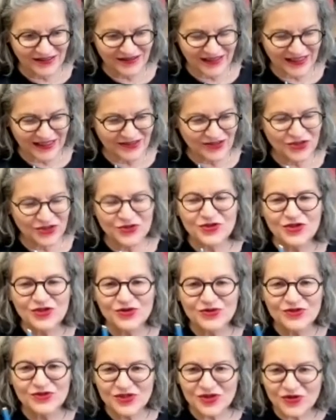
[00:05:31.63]
then you
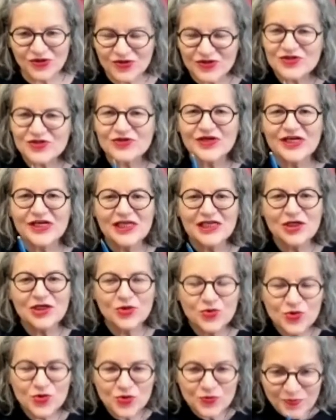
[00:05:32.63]
used also a
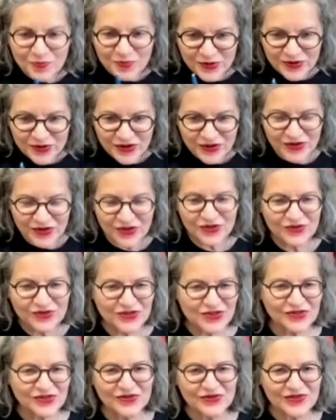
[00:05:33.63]
loop, you know,
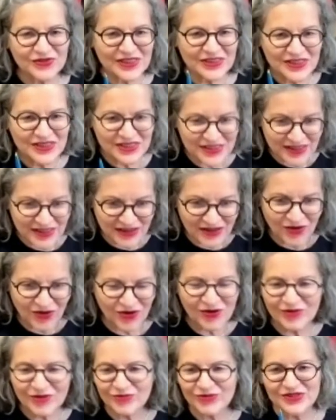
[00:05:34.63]
so it's
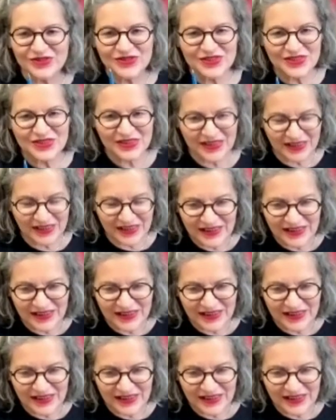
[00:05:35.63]
always